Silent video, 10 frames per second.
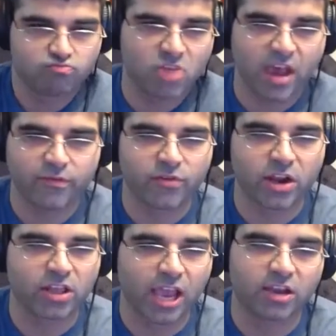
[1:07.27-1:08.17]
that
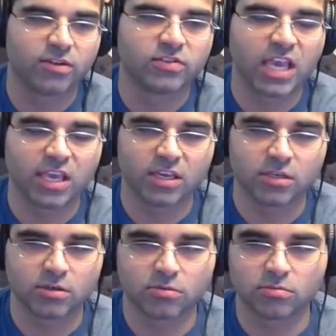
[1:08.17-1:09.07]
frankly I could have
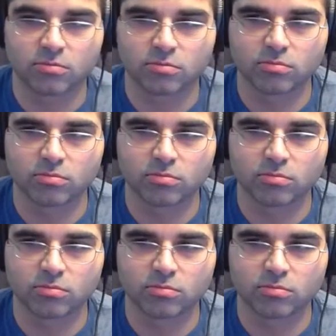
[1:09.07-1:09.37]
taken